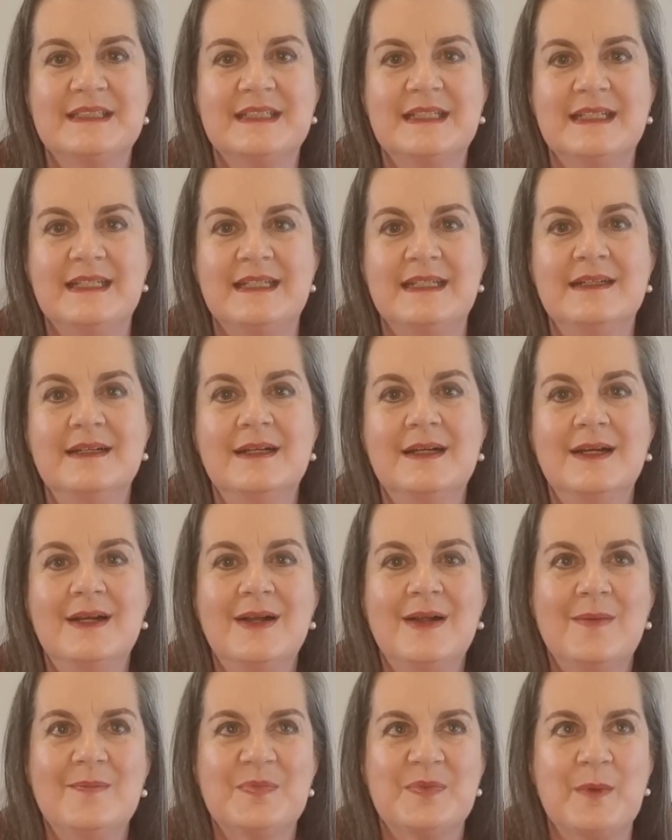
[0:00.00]
the
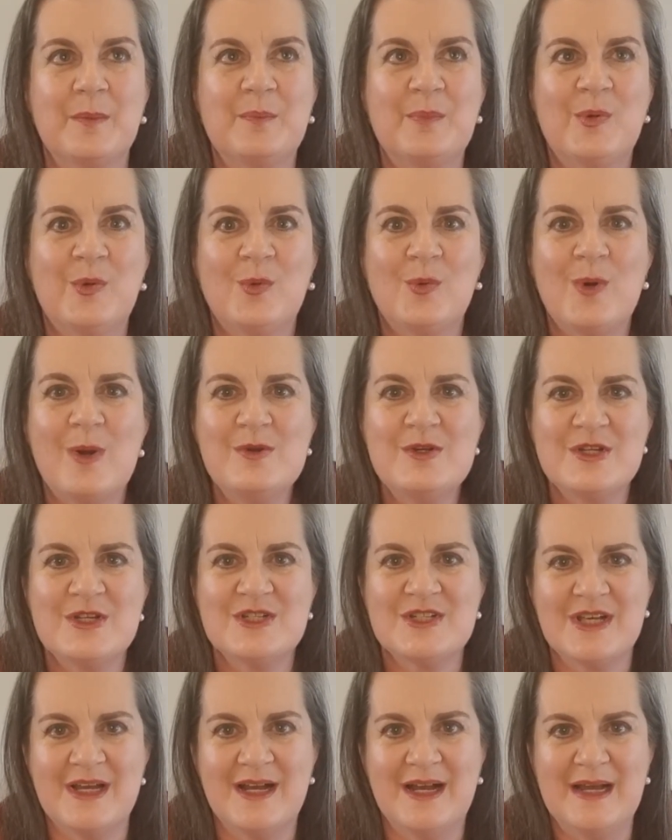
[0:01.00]

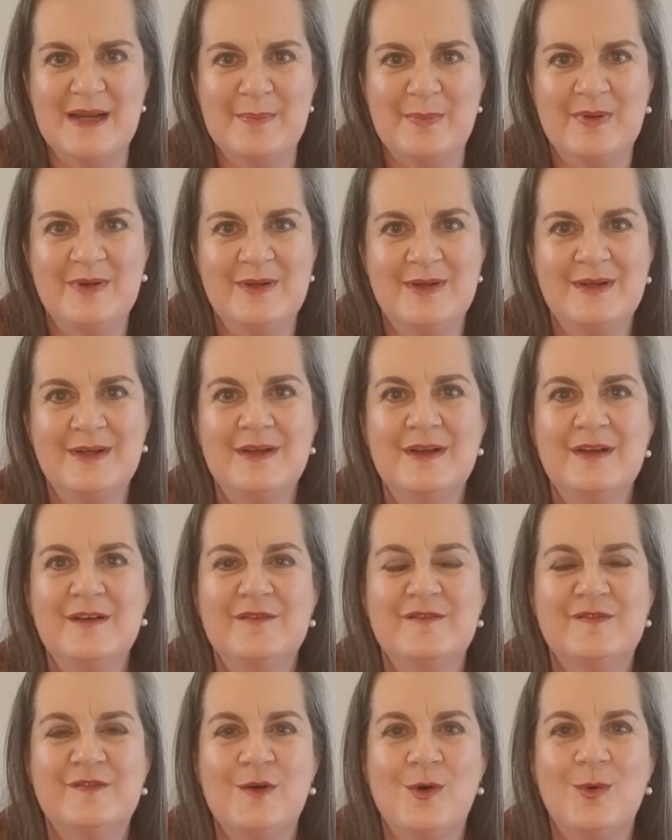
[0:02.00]
prototype
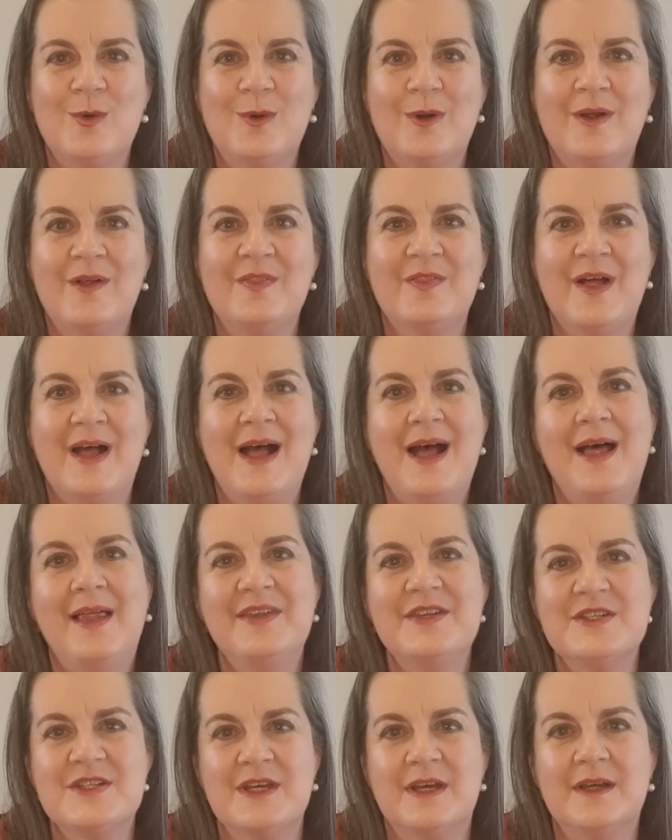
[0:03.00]
for the
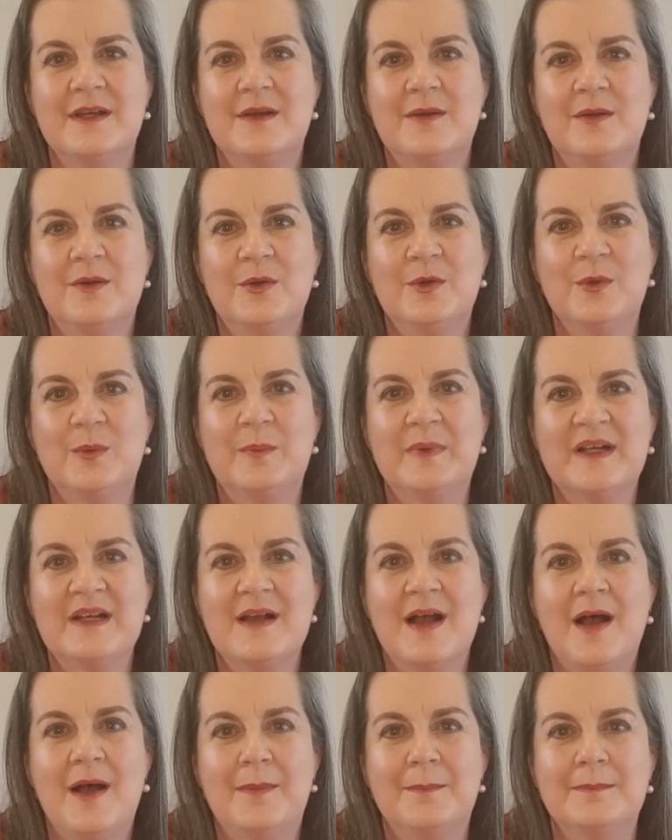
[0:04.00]
hunter who
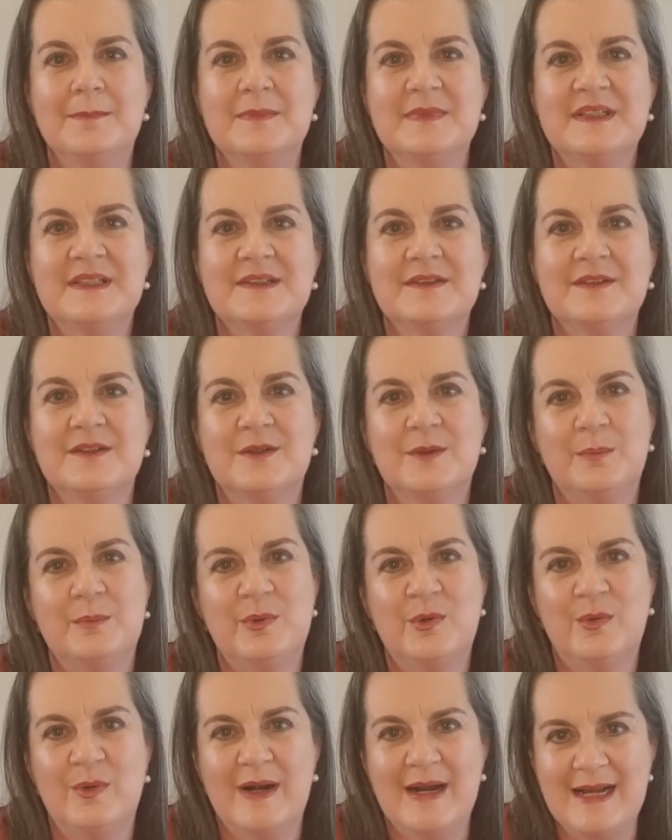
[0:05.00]
becomes the
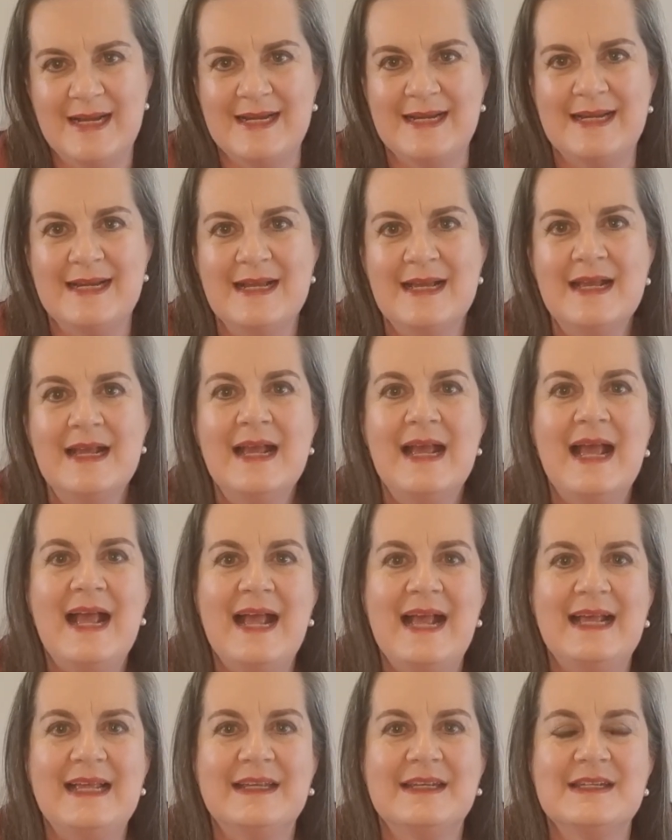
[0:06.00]
prey
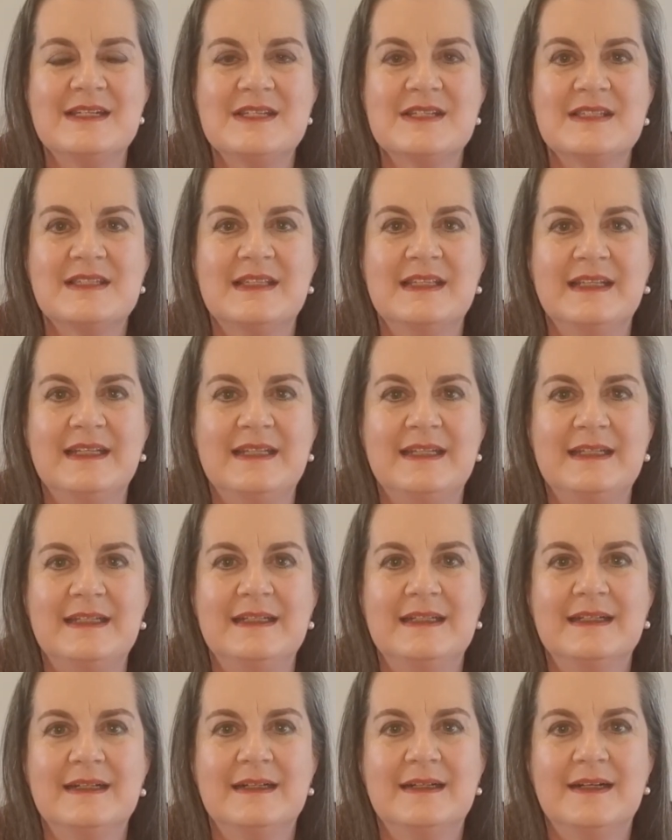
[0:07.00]
and
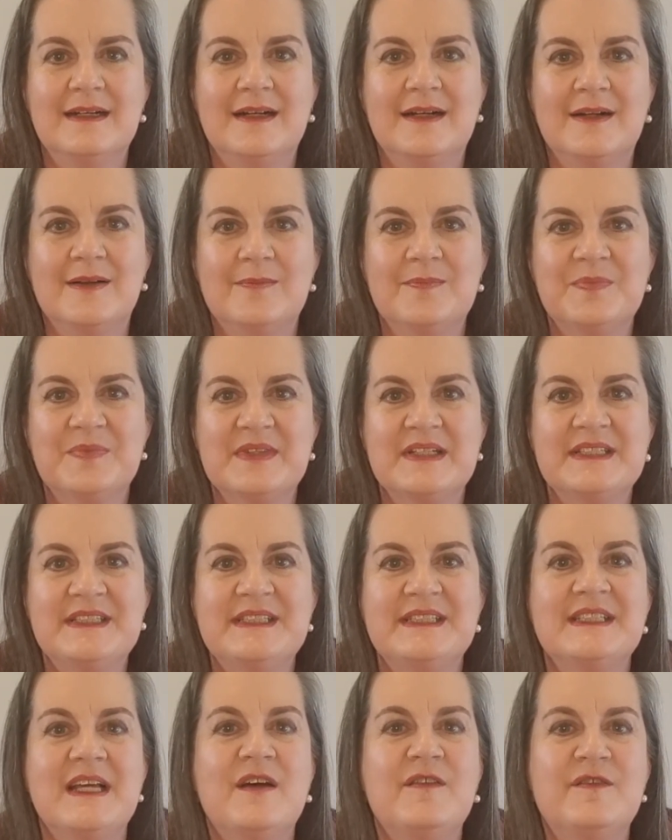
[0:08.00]
the
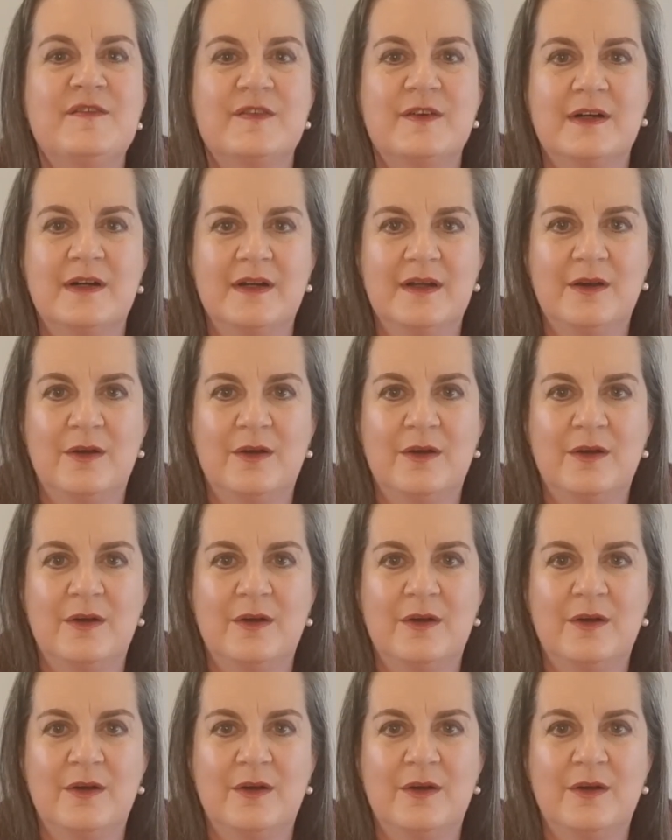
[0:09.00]
sufferer